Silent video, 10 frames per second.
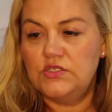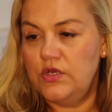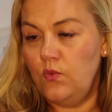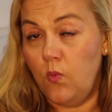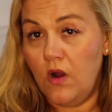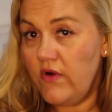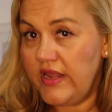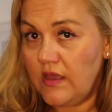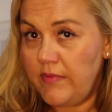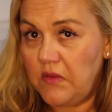Don't
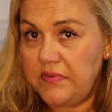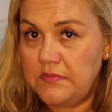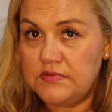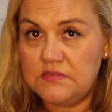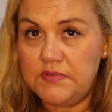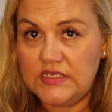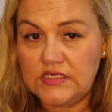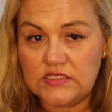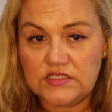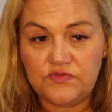worry about people's
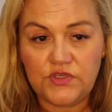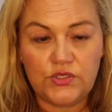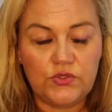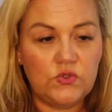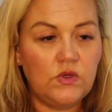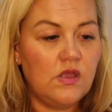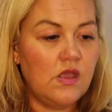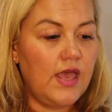opinions of you.